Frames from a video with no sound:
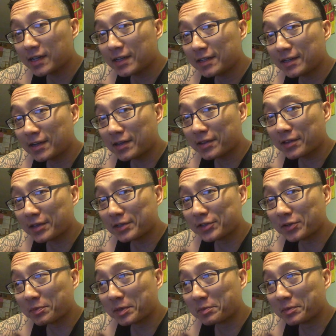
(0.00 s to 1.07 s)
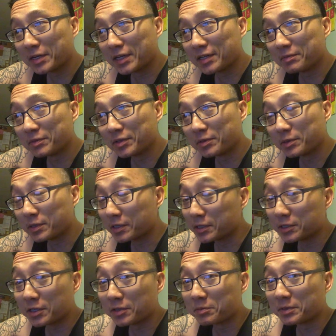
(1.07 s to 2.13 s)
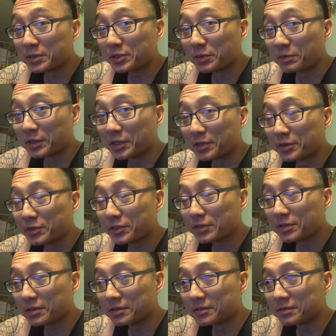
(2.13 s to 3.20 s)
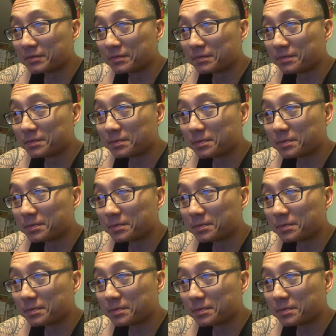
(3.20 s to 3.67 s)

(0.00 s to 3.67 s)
a lot of things on my mind, but we're going to talk about something else. Um,